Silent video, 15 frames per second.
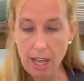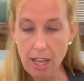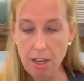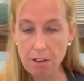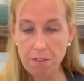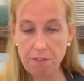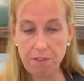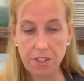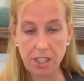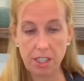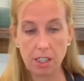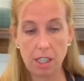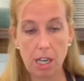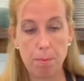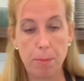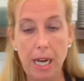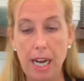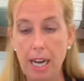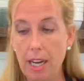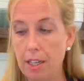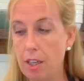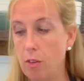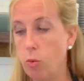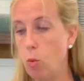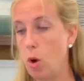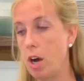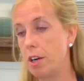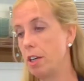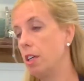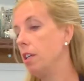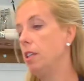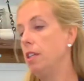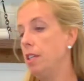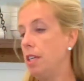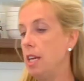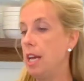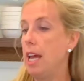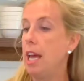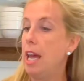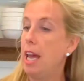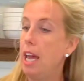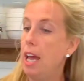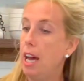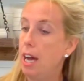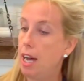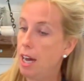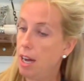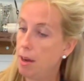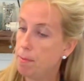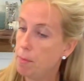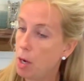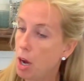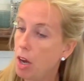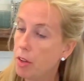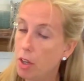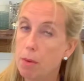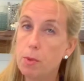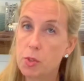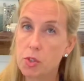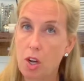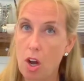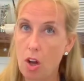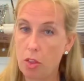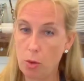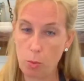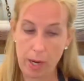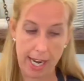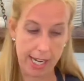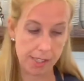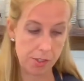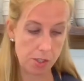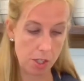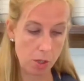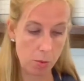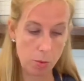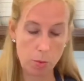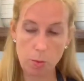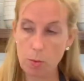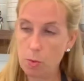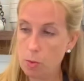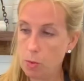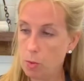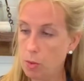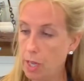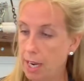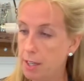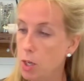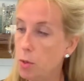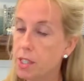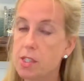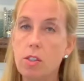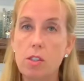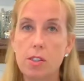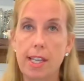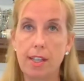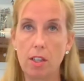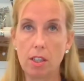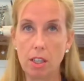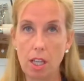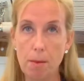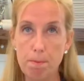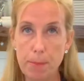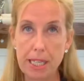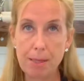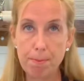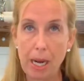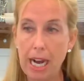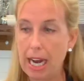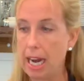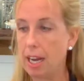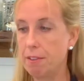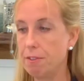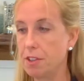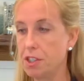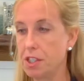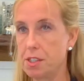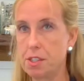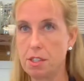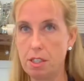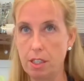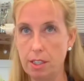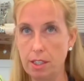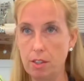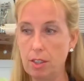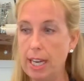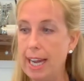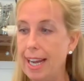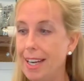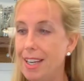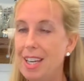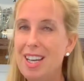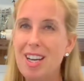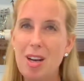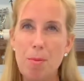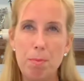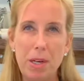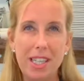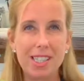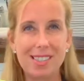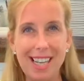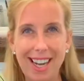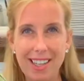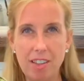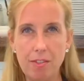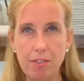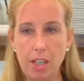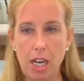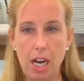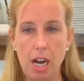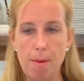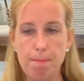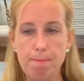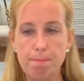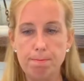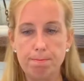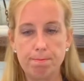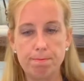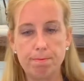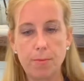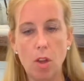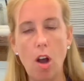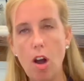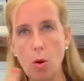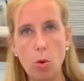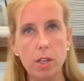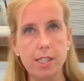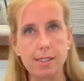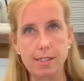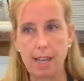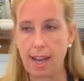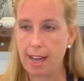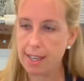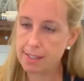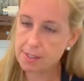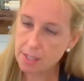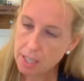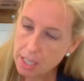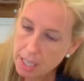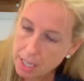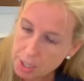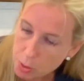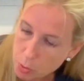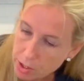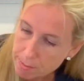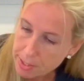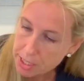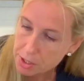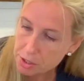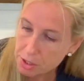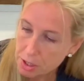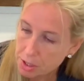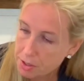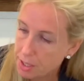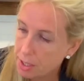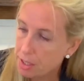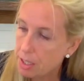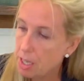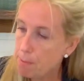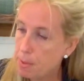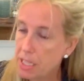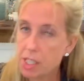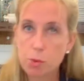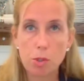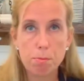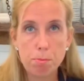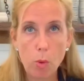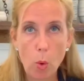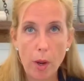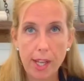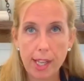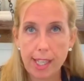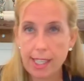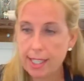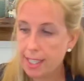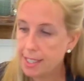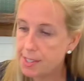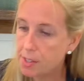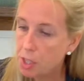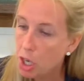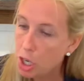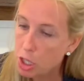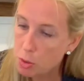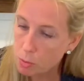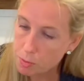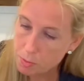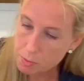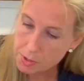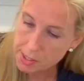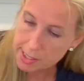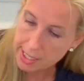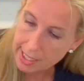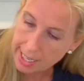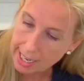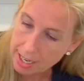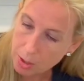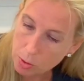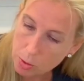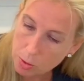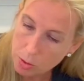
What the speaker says: Fill a pot of water almost all the way. So I know this looks like a big pot for just a little guy, but it's kind of awkward in size, and you want to make sure that because we're boiling this, you see how